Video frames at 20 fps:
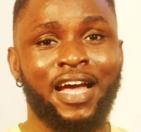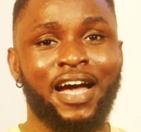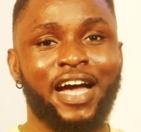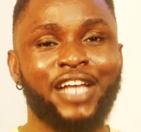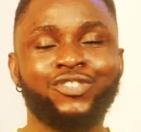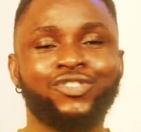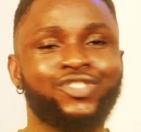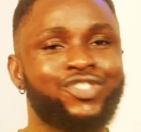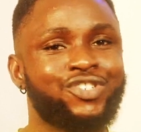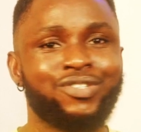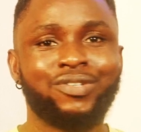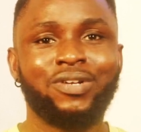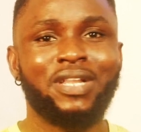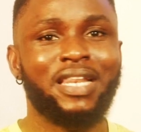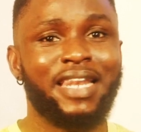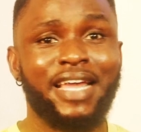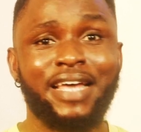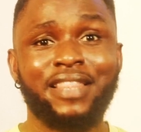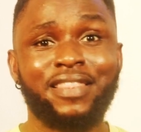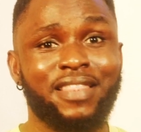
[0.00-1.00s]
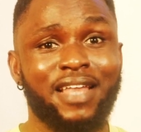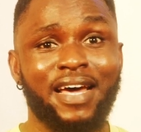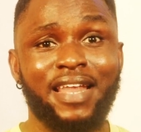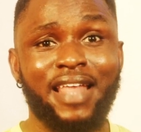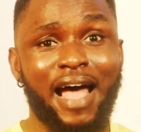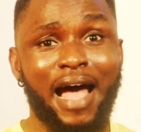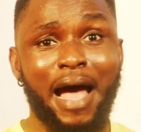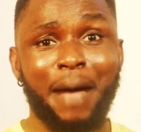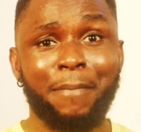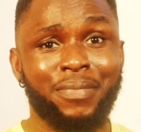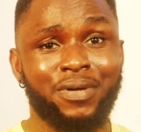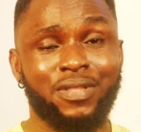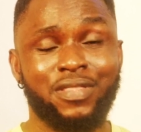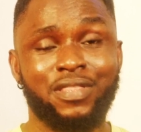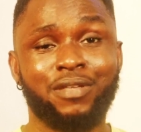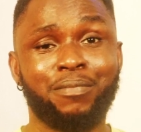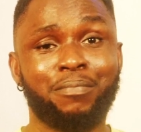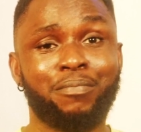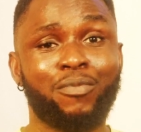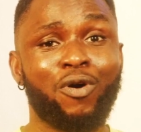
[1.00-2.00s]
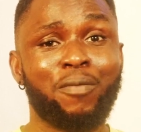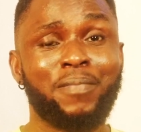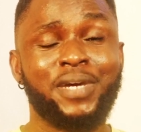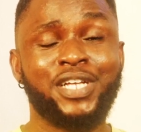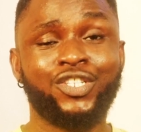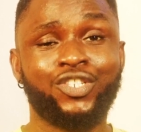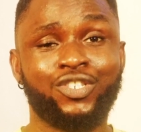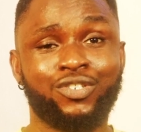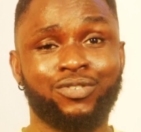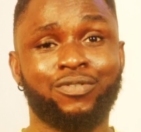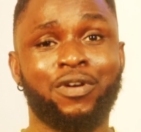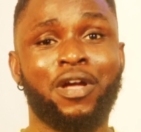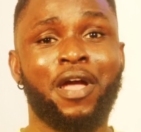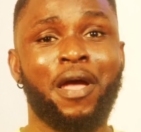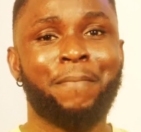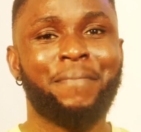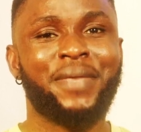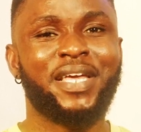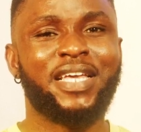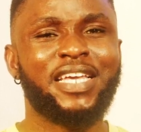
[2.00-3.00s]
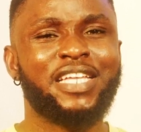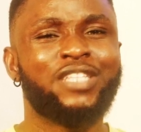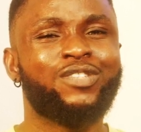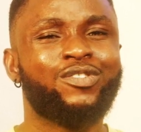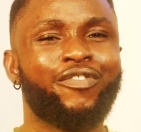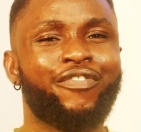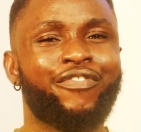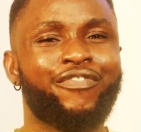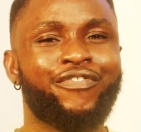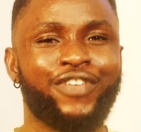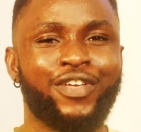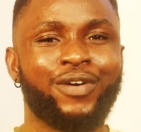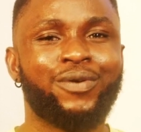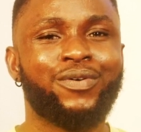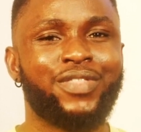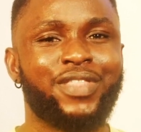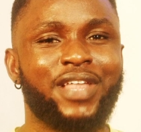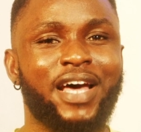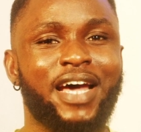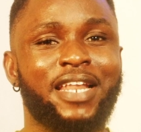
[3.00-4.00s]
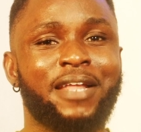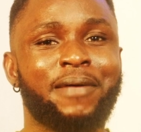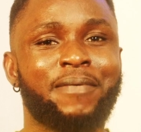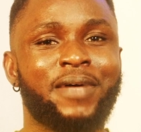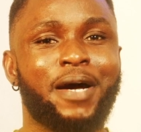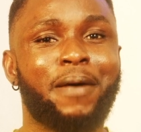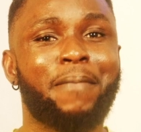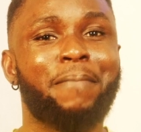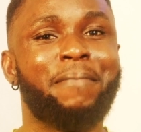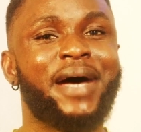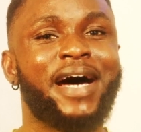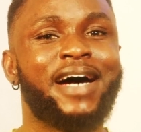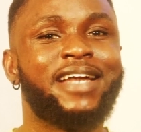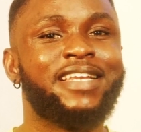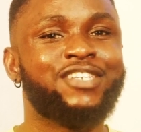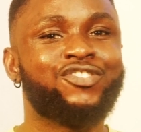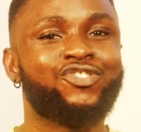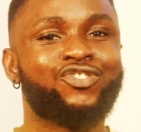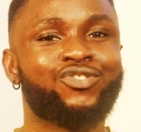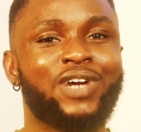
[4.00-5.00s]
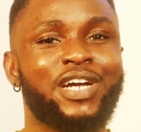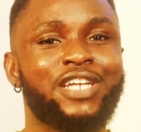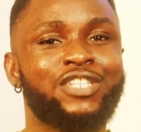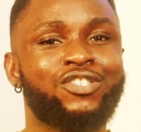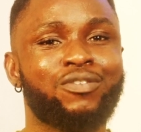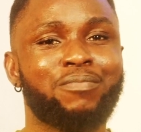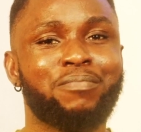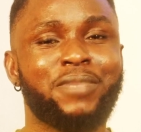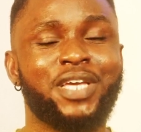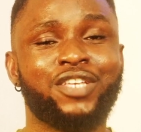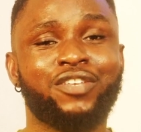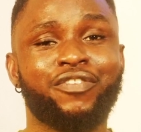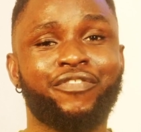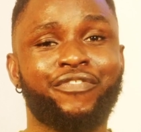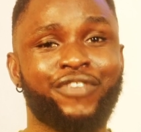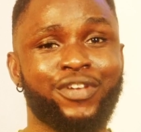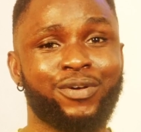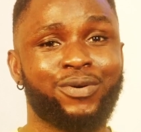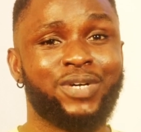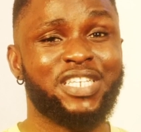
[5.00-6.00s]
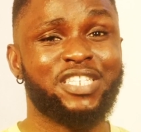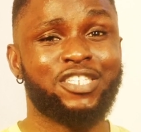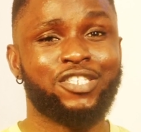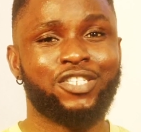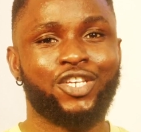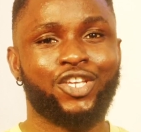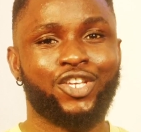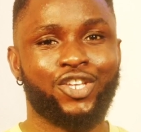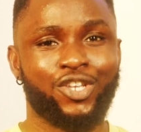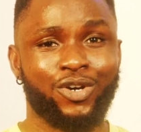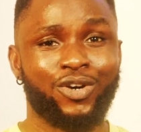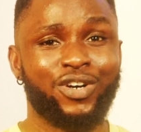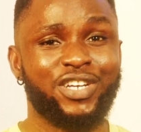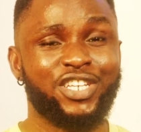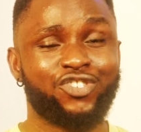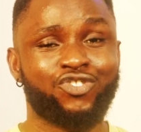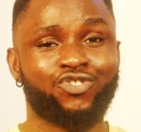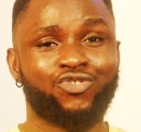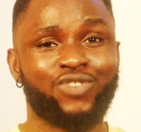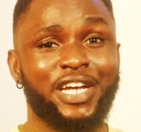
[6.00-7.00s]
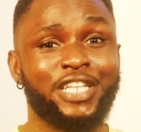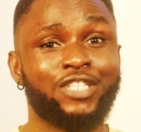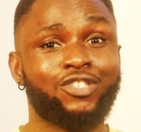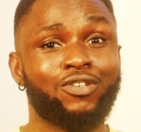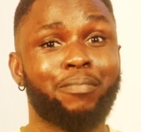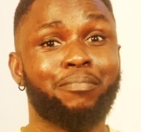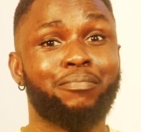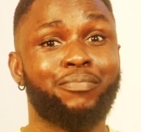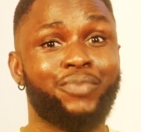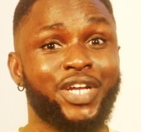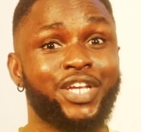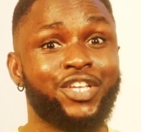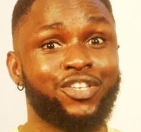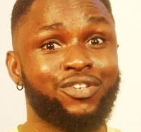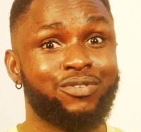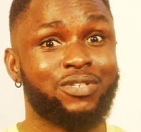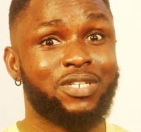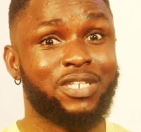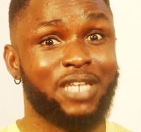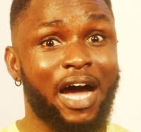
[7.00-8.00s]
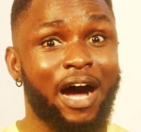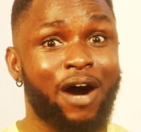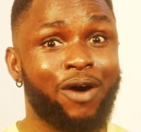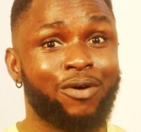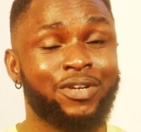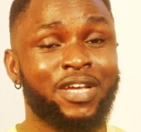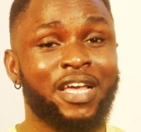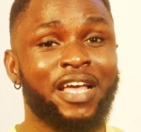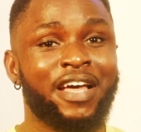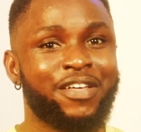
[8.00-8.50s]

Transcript: And you shouldn't let that happen. The moment you begin to feel that a man is trying to make you feel insecure, he's trying to break you down,